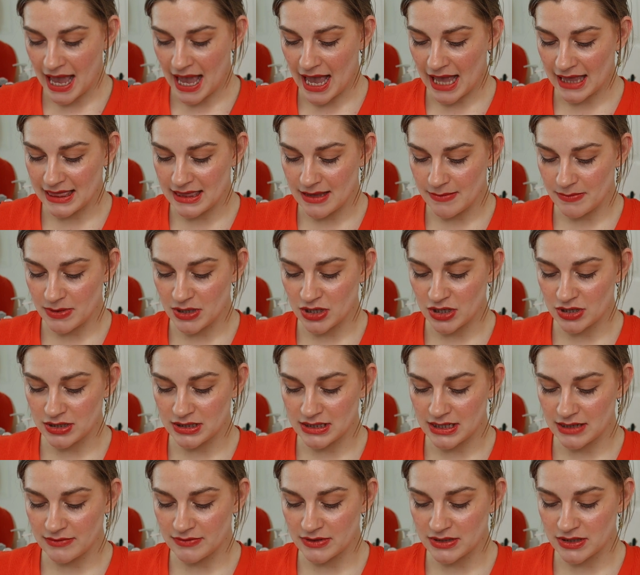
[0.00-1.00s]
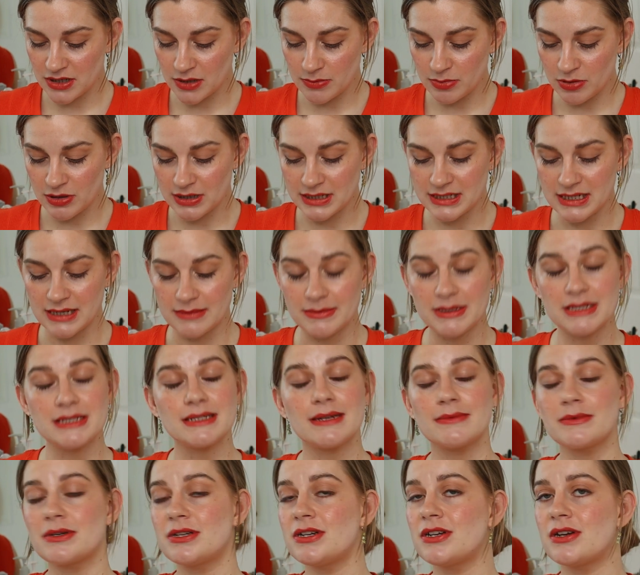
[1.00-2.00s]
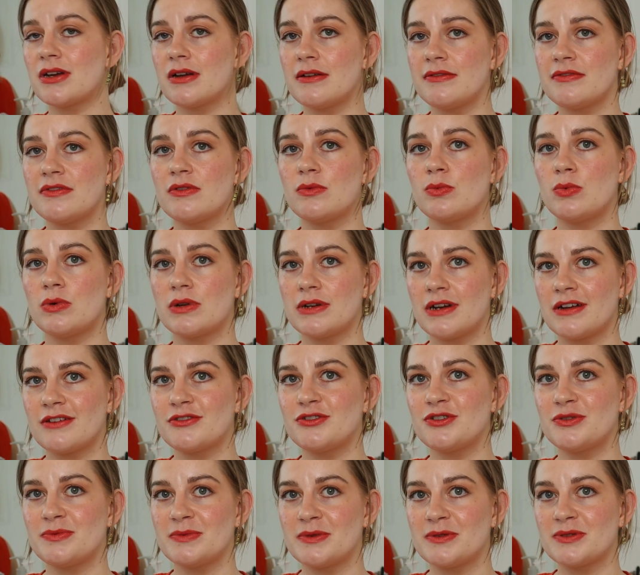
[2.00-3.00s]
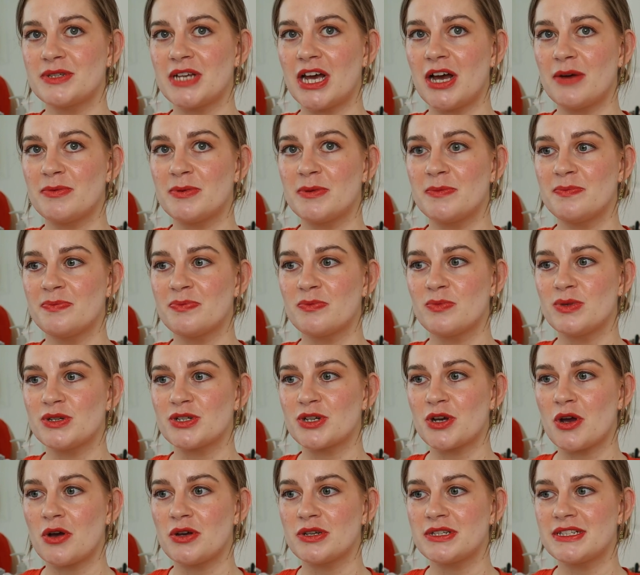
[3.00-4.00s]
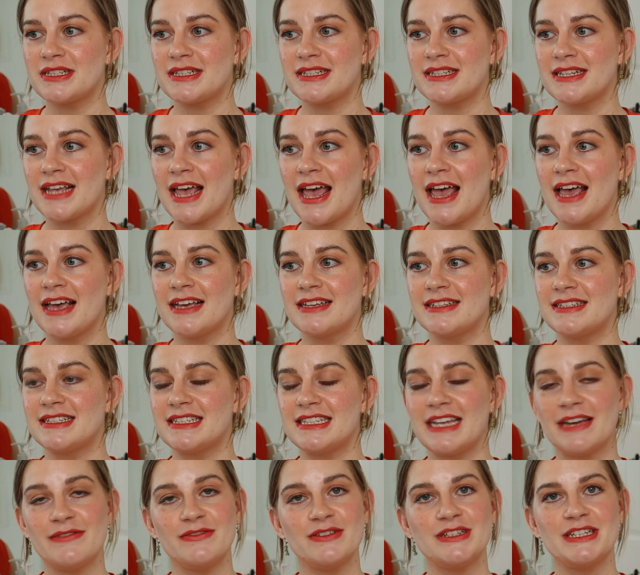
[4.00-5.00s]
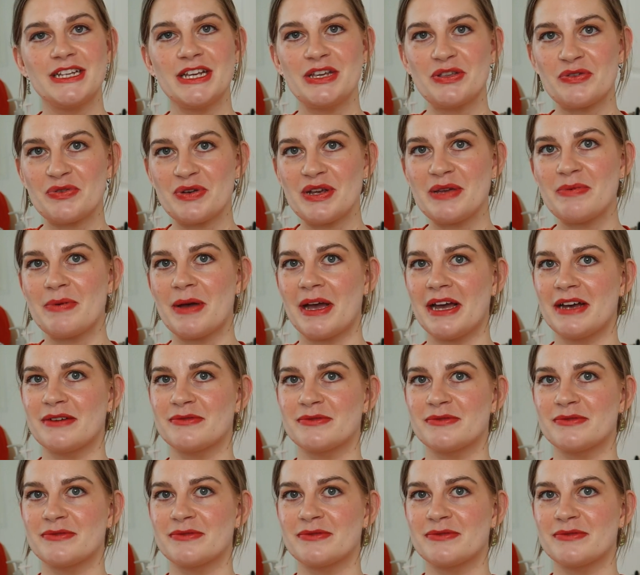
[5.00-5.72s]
And then because there is no price limit, so I'm going to go for the 100ml tub, which costs £73.